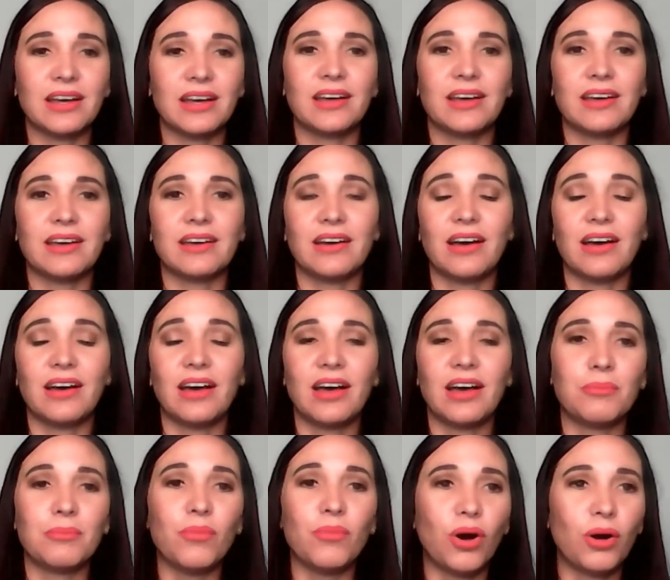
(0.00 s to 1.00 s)
a
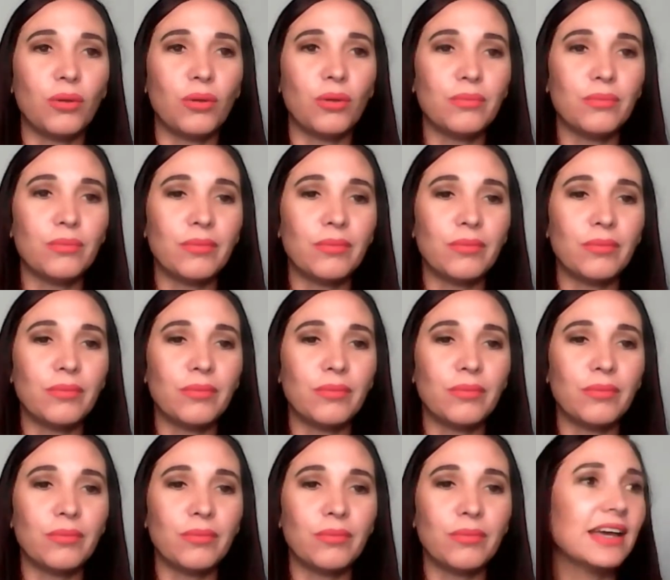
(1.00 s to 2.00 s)
mom at
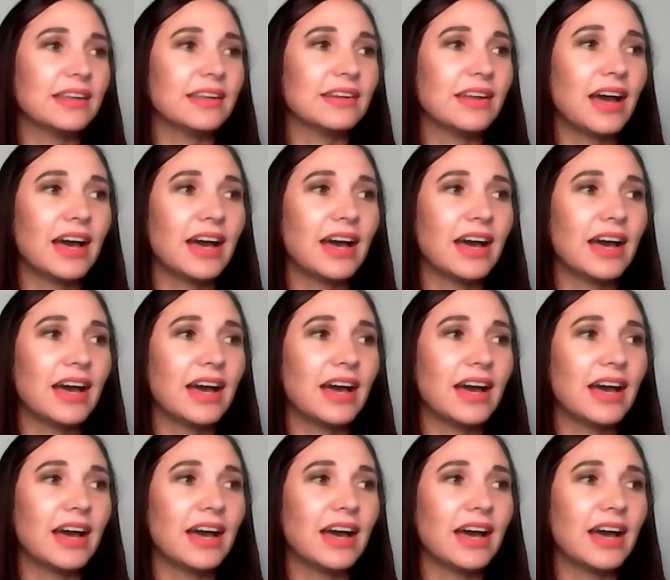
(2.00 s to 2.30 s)
home,